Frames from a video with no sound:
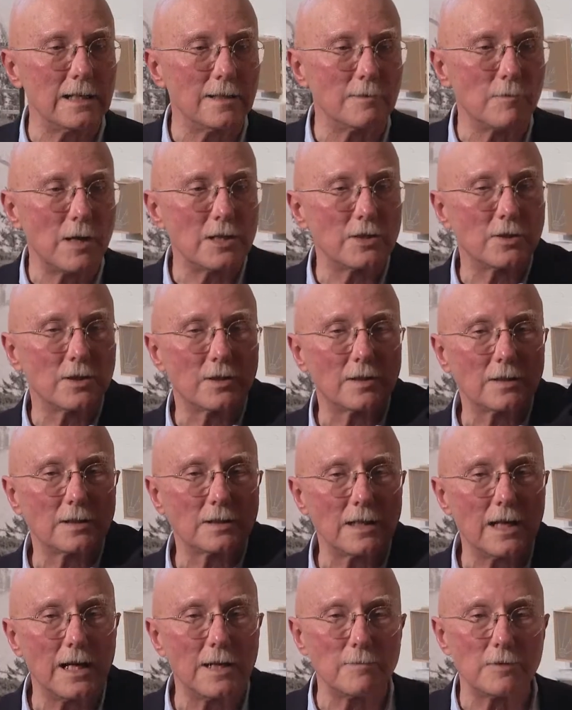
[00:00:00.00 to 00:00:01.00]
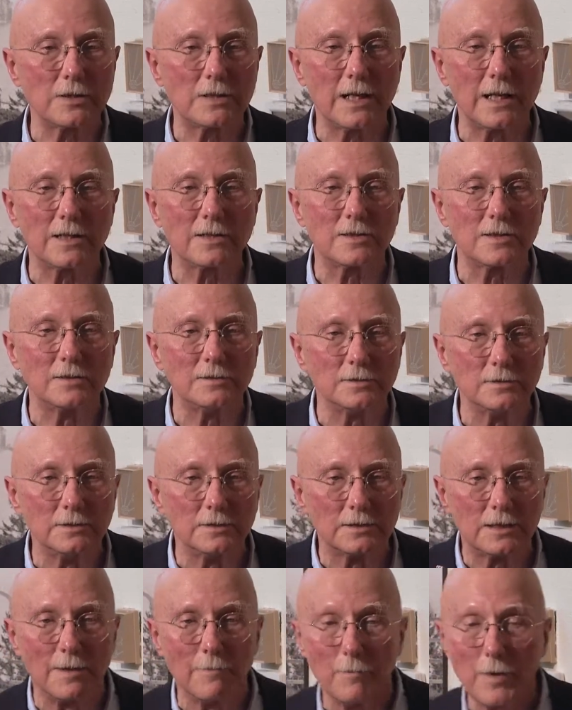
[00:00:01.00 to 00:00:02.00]
and measure the time it takes to
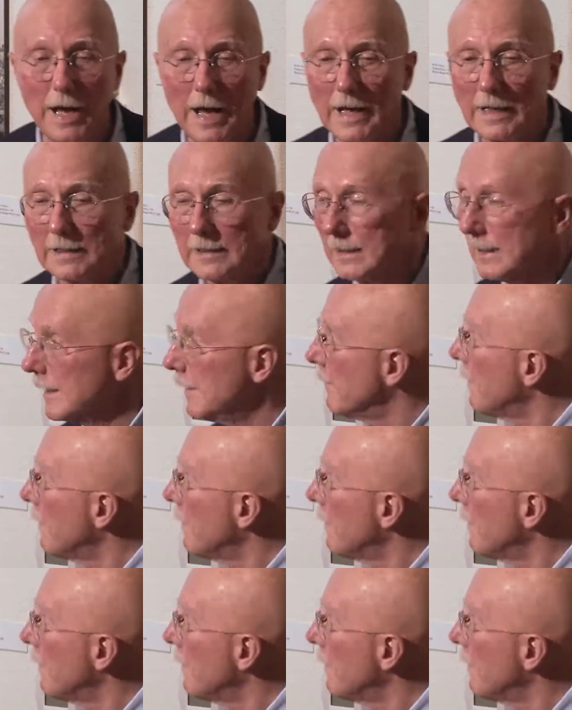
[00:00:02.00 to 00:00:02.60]
come back.